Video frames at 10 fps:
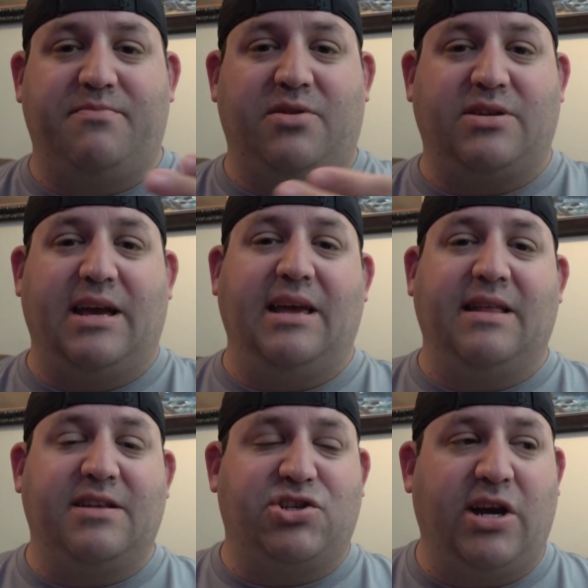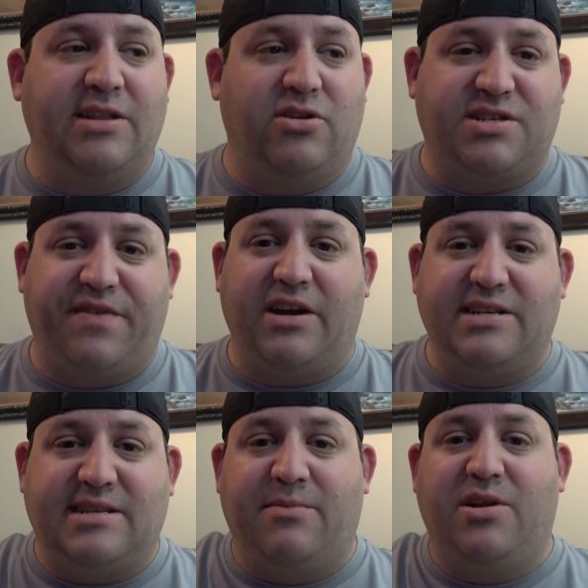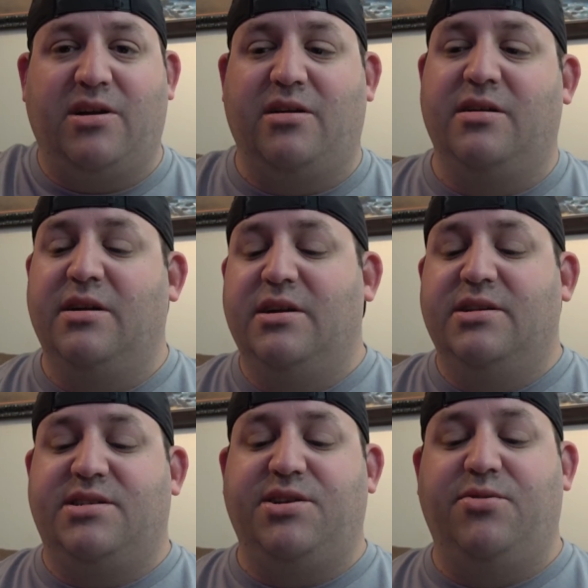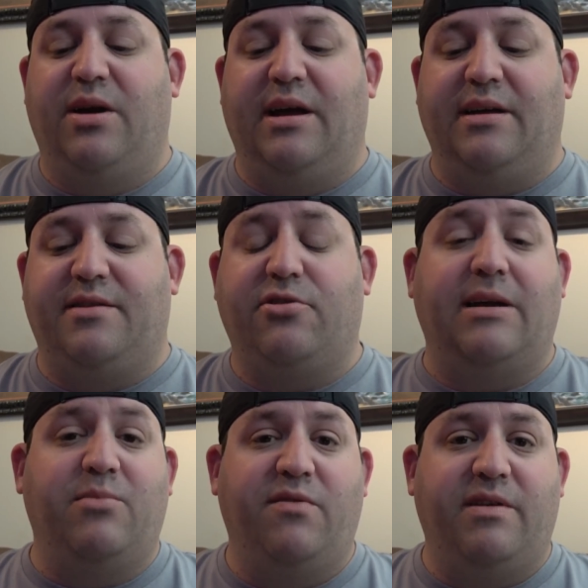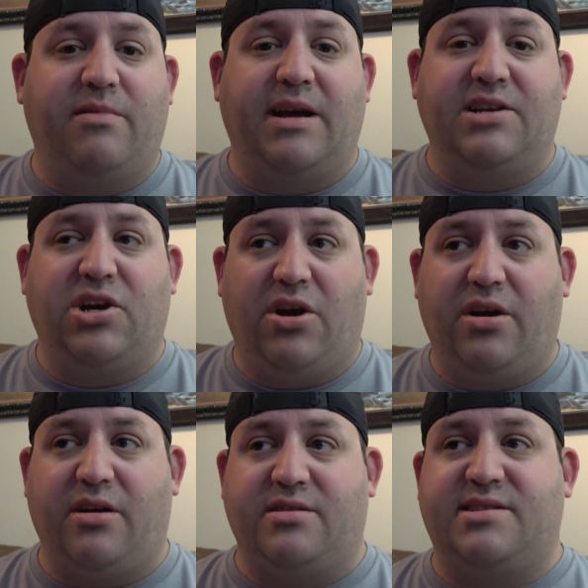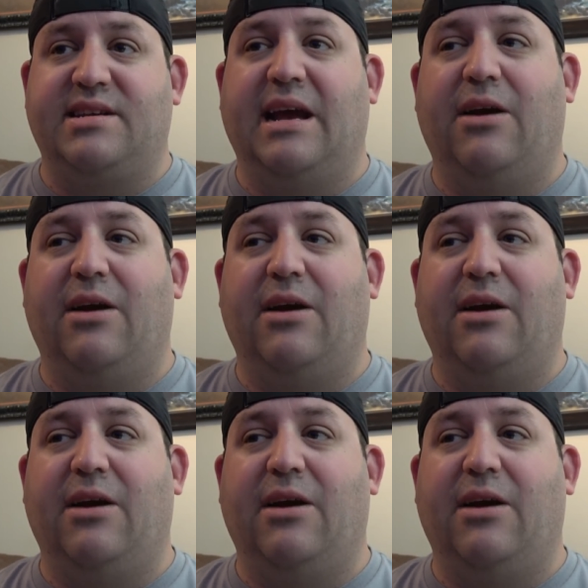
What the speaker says: Okay, and the train looks very similar to the great movie ride Cars.